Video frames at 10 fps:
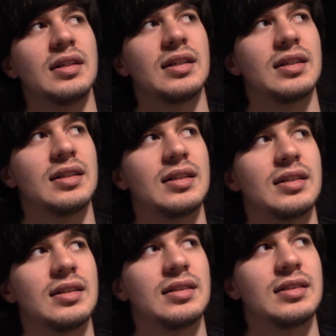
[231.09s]

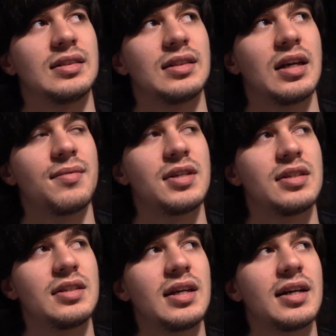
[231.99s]
I
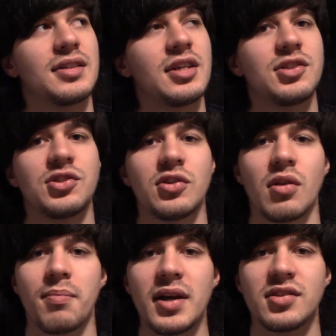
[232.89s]
mean, yeah, it teaches you
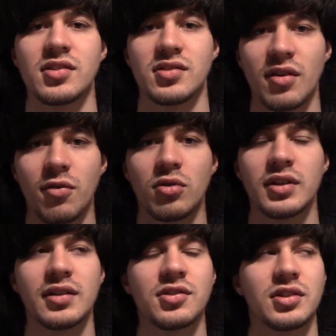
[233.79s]
the basics of Old
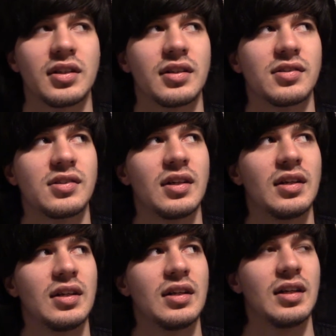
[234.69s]
English, and
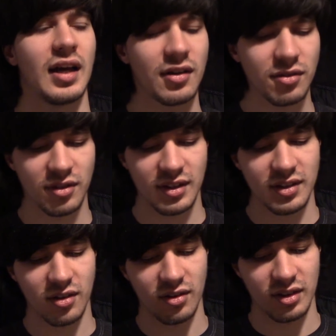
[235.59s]
I don't
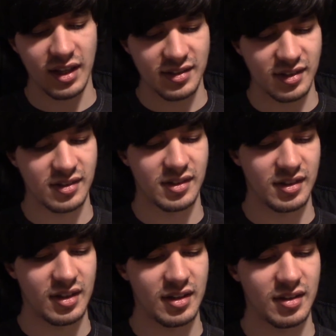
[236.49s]
think there are lessons
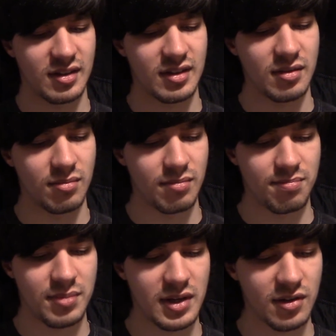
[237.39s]
in
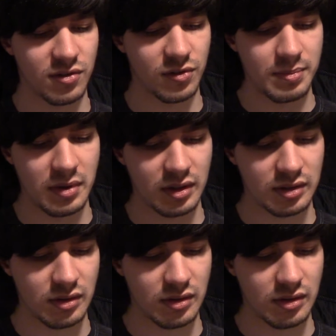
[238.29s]
Peter's book.